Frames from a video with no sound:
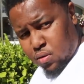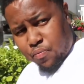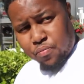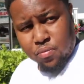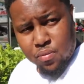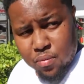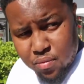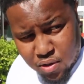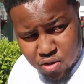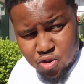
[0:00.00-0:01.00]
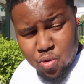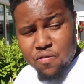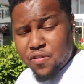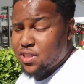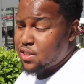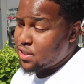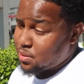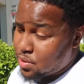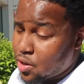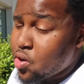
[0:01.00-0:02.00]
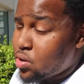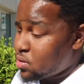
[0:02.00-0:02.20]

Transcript: are you thinking? You want fish and chips, I know.